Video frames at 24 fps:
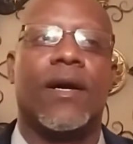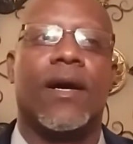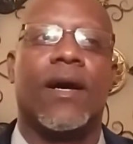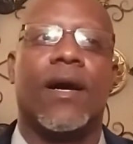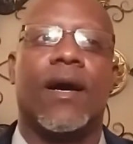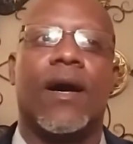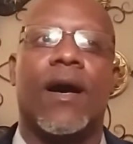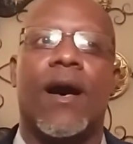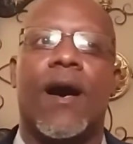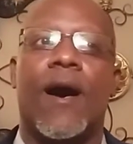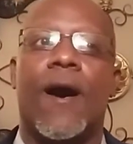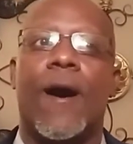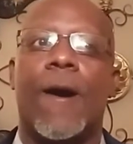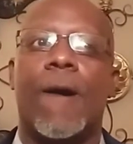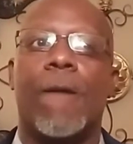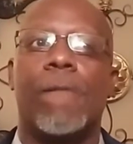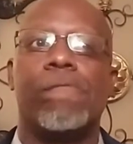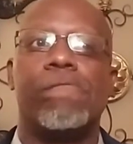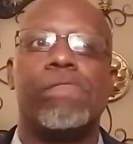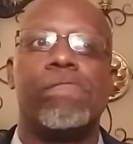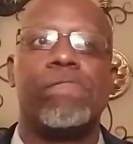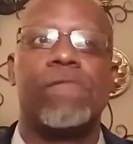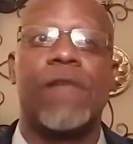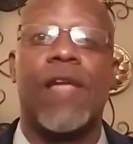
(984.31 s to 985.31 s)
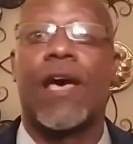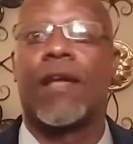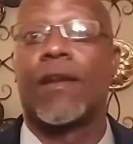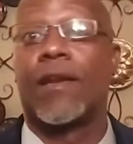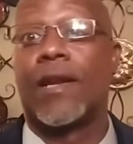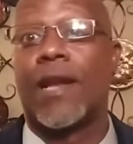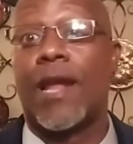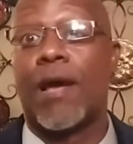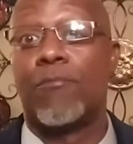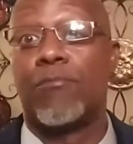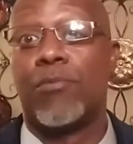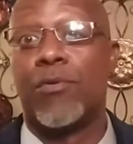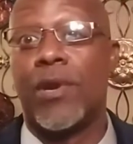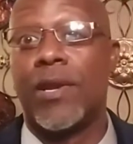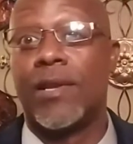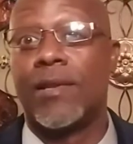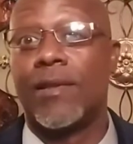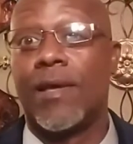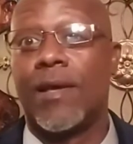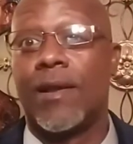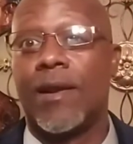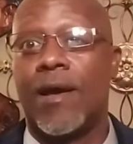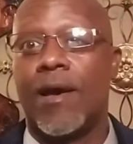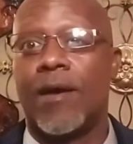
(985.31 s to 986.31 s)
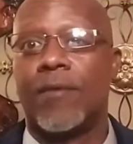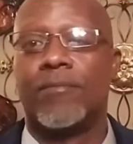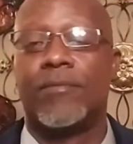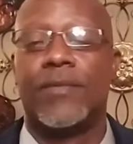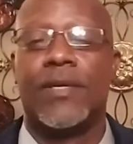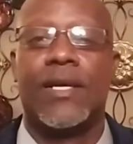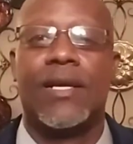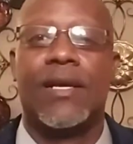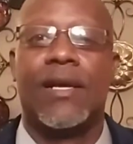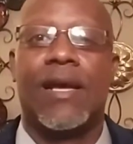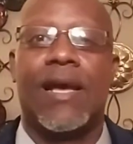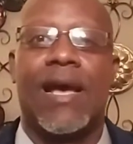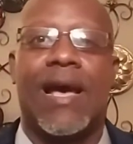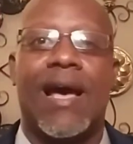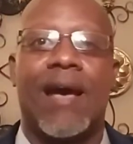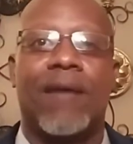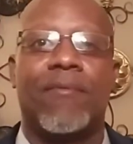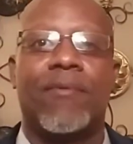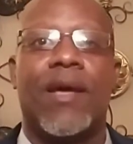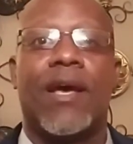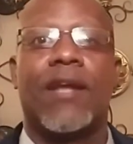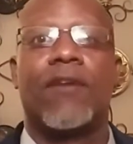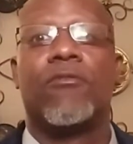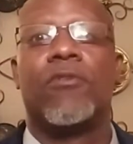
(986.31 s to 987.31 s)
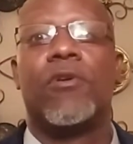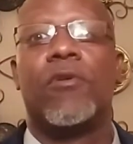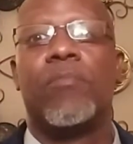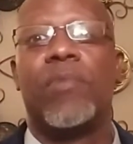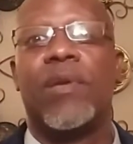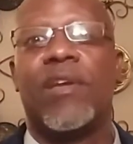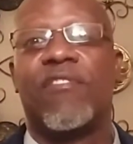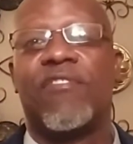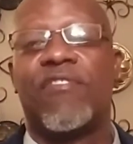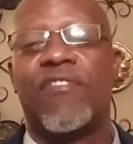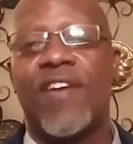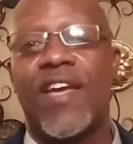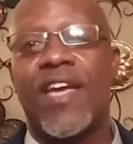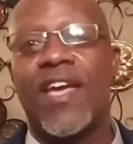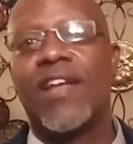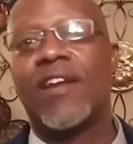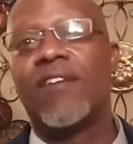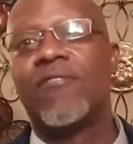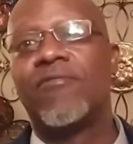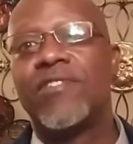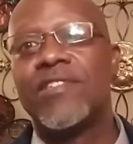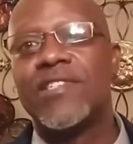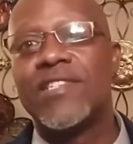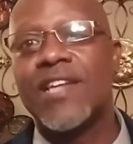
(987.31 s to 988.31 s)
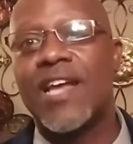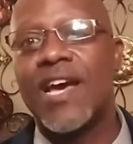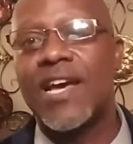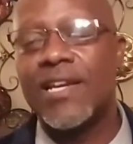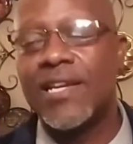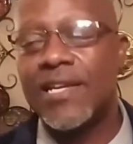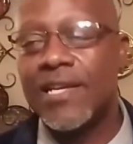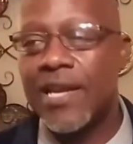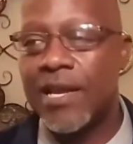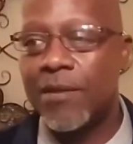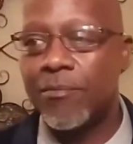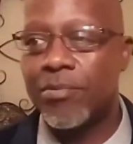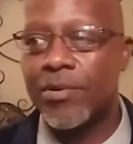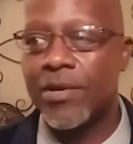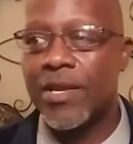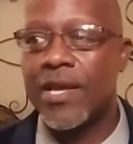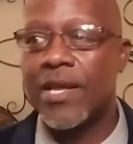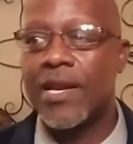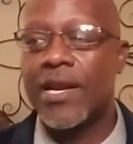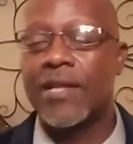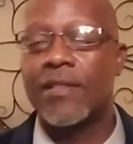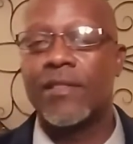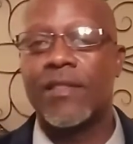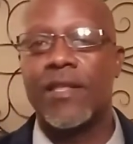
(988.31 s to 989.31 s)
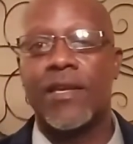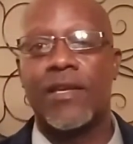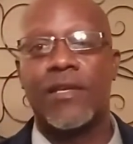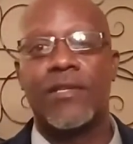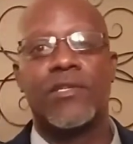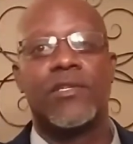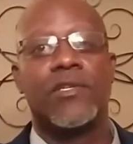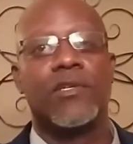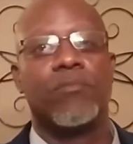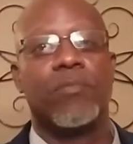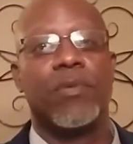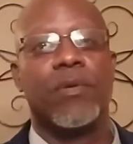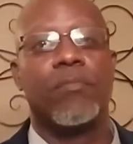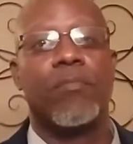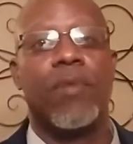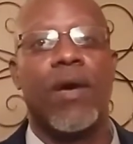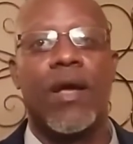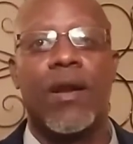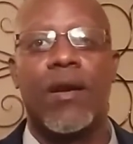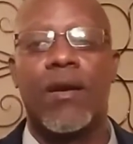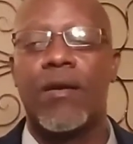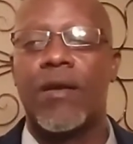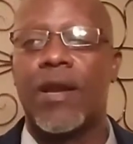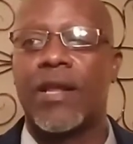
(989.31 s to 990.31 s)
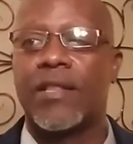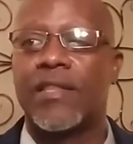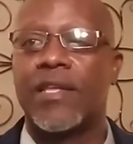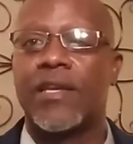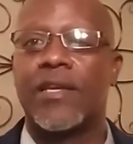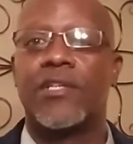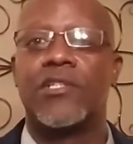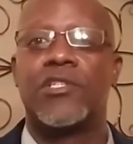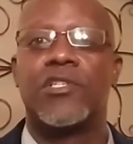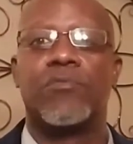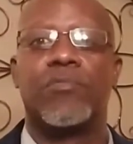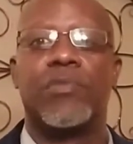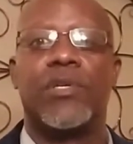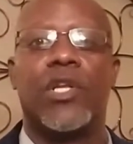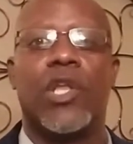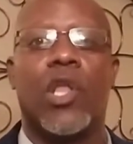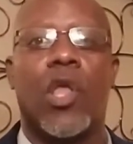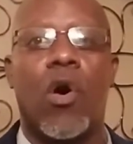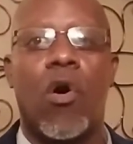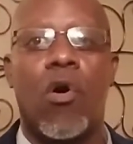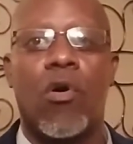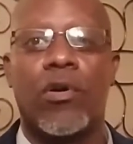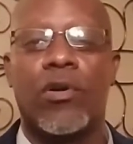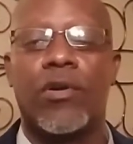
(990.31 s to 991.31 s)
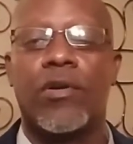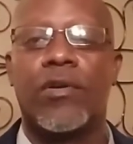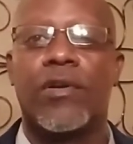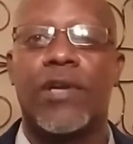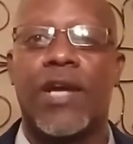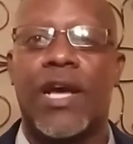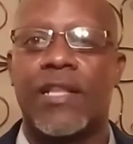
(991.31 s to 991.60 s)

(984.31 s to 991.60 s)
now that I bring that up, I'm not a real big fan of his 90-day plan. I think it should be better. I think it should be longer.